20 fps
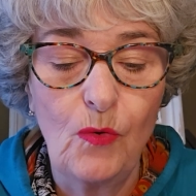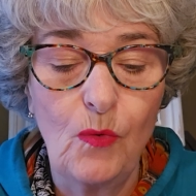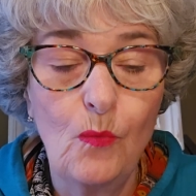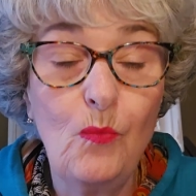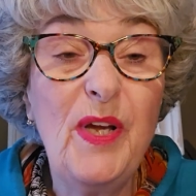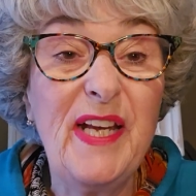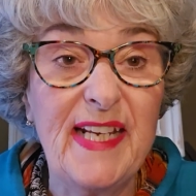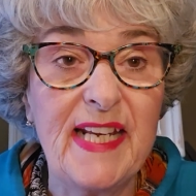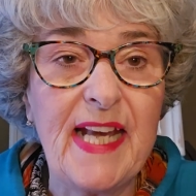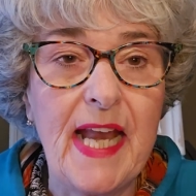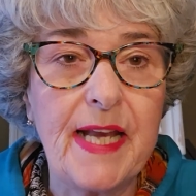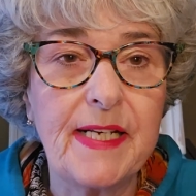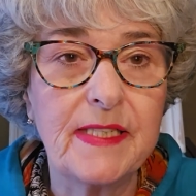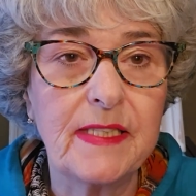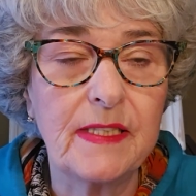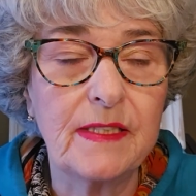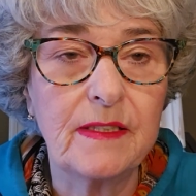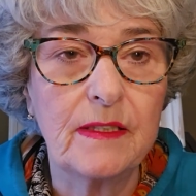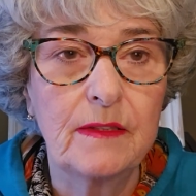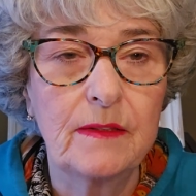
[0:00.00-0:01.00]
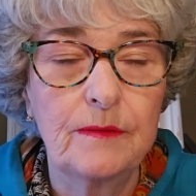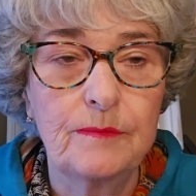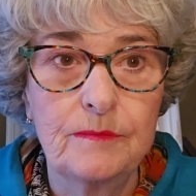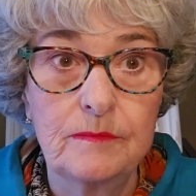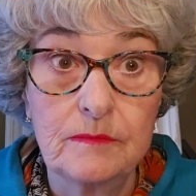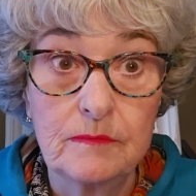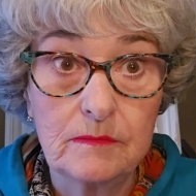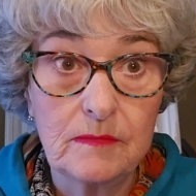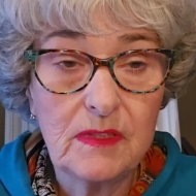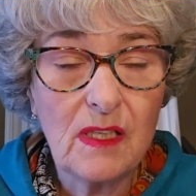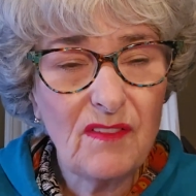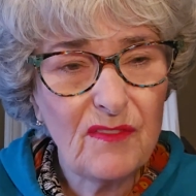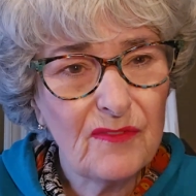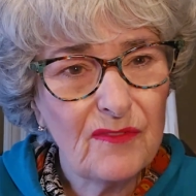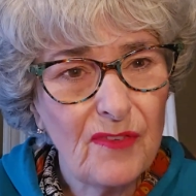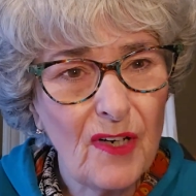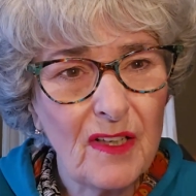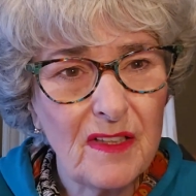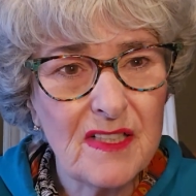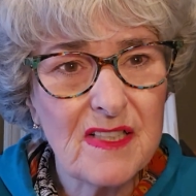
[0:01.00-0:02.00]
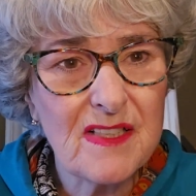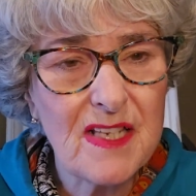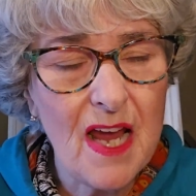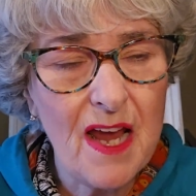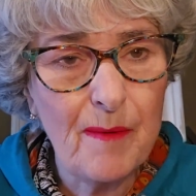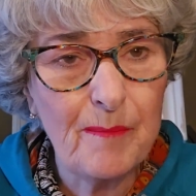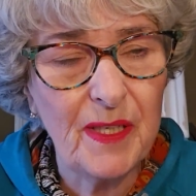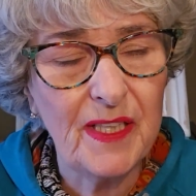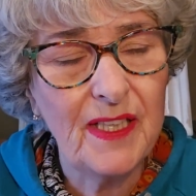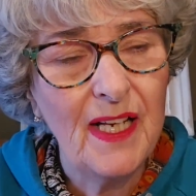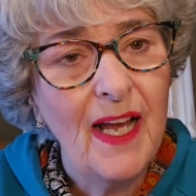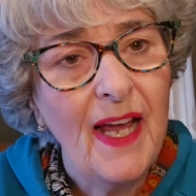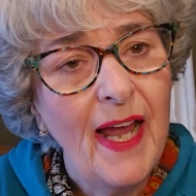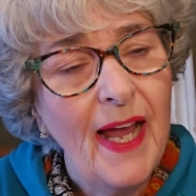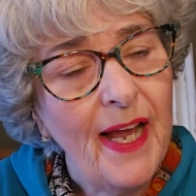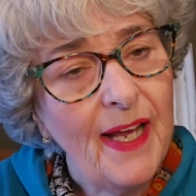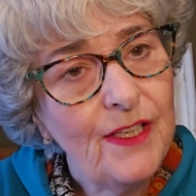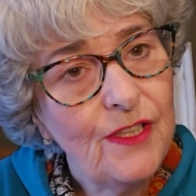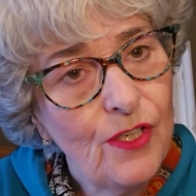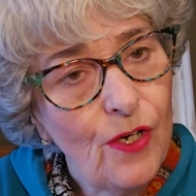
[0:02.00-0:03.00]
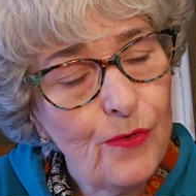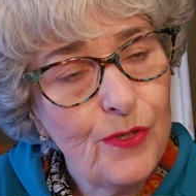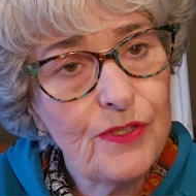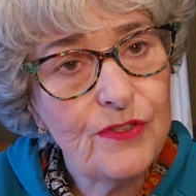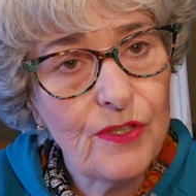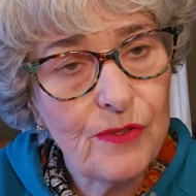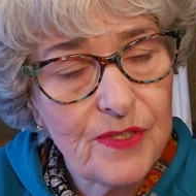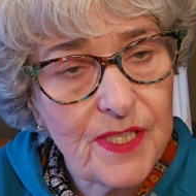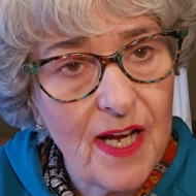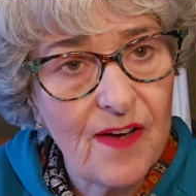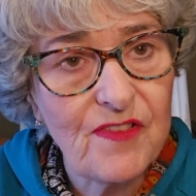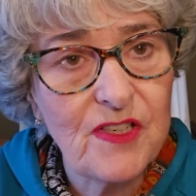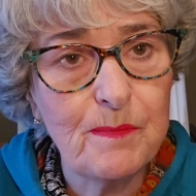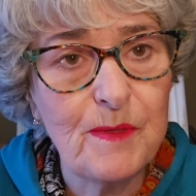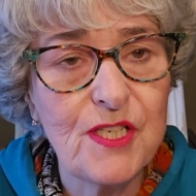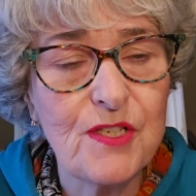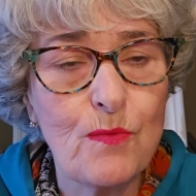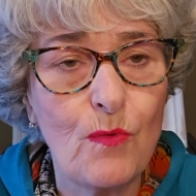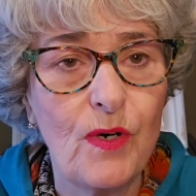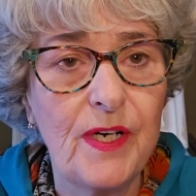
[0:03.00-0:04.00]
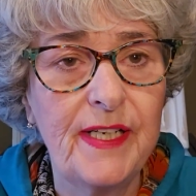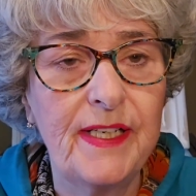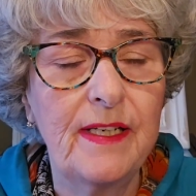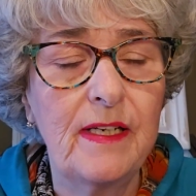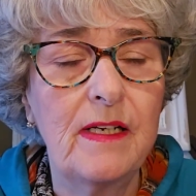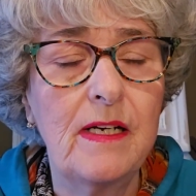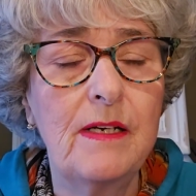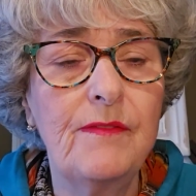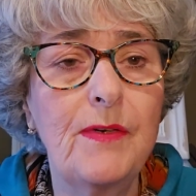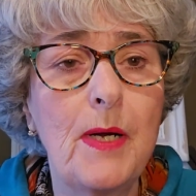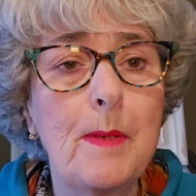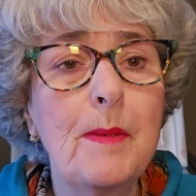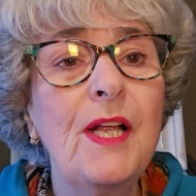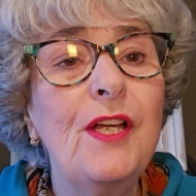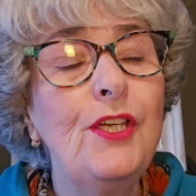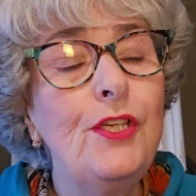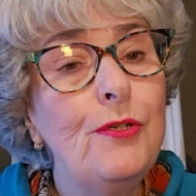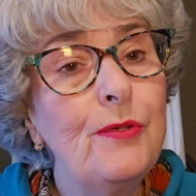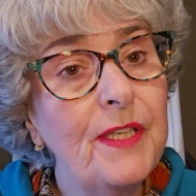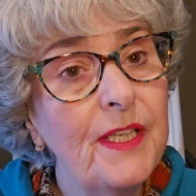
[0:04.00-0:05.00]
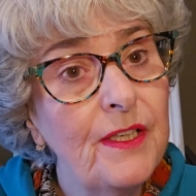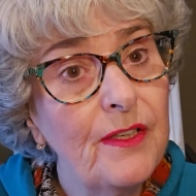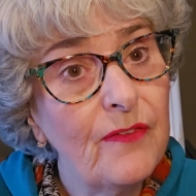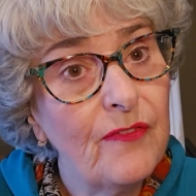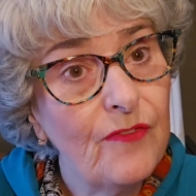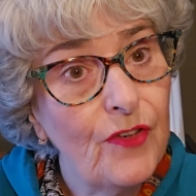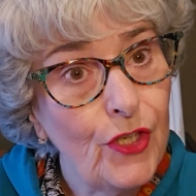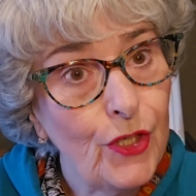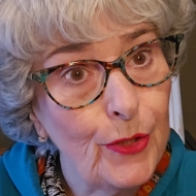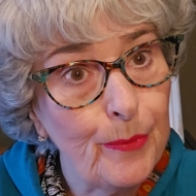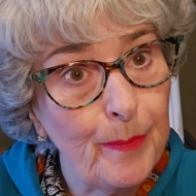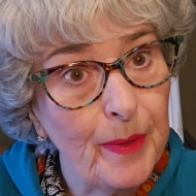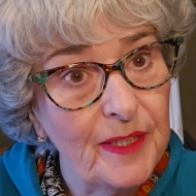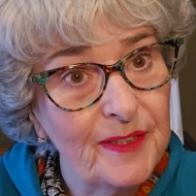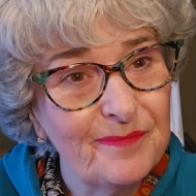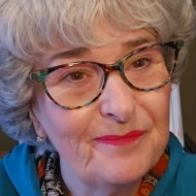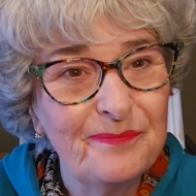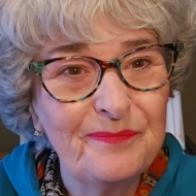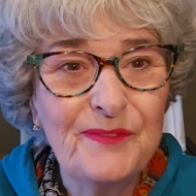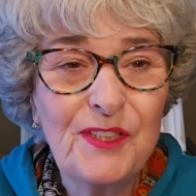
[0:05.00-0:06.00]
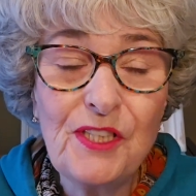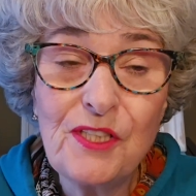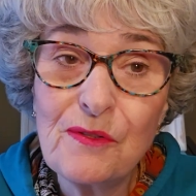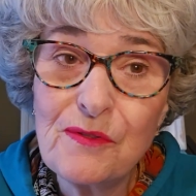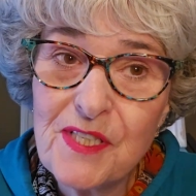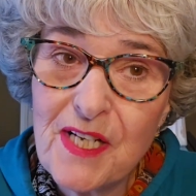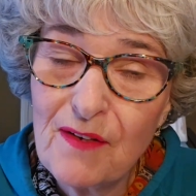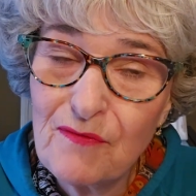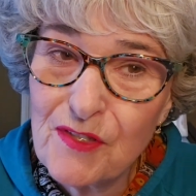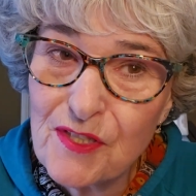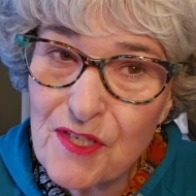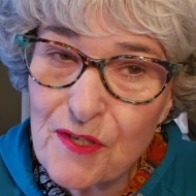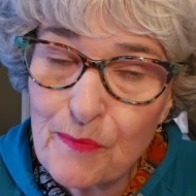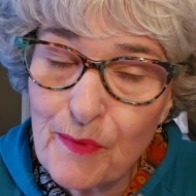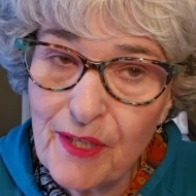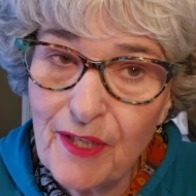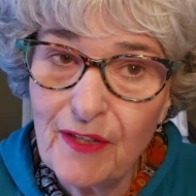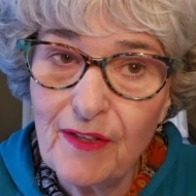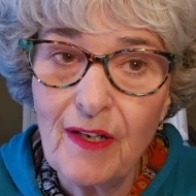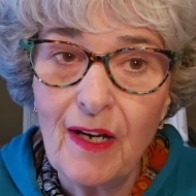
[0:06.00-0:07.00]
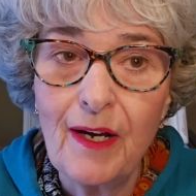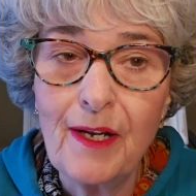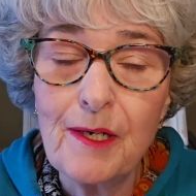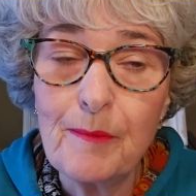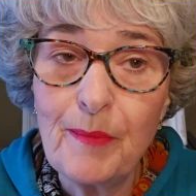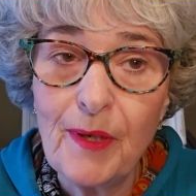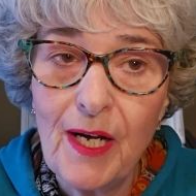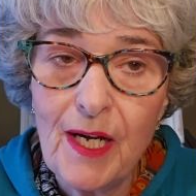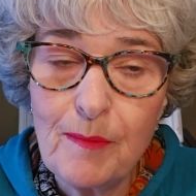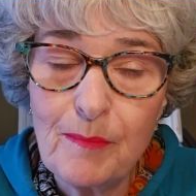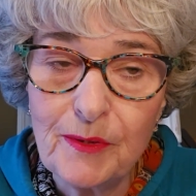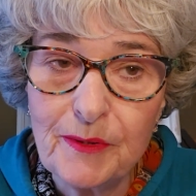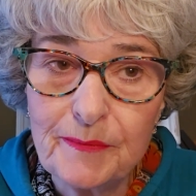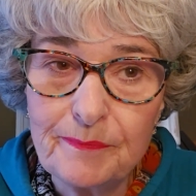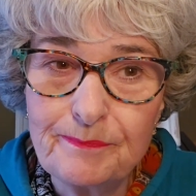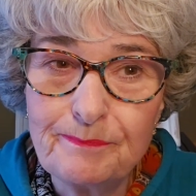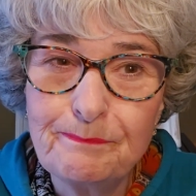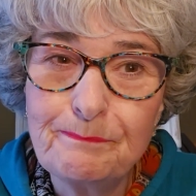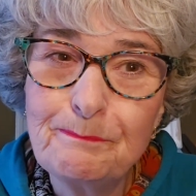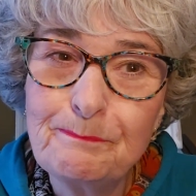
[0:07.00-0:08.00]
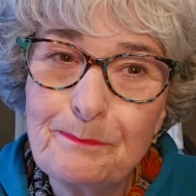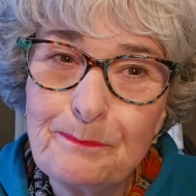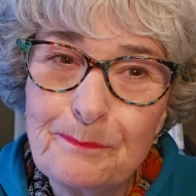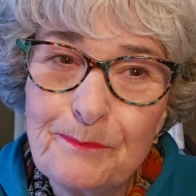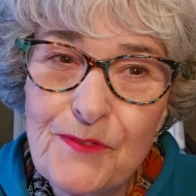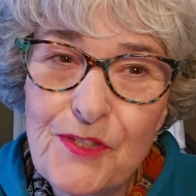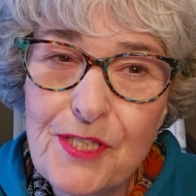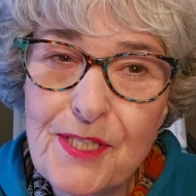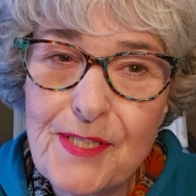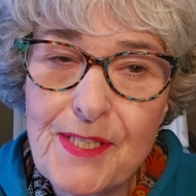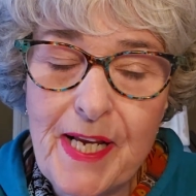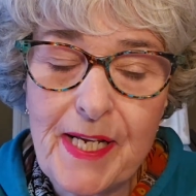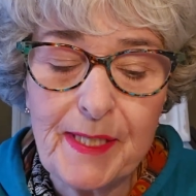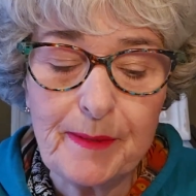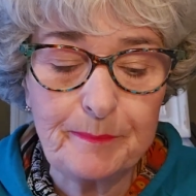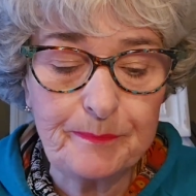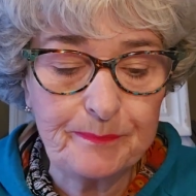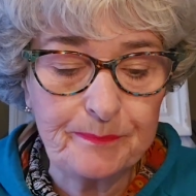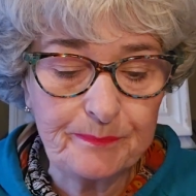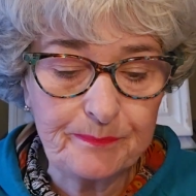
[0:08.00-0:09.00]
We can end it. What the fuck does that mean? And no, you don't have to be sworn in on a Bible. You can affirm. You don't have to swear on a Bible. Just saying.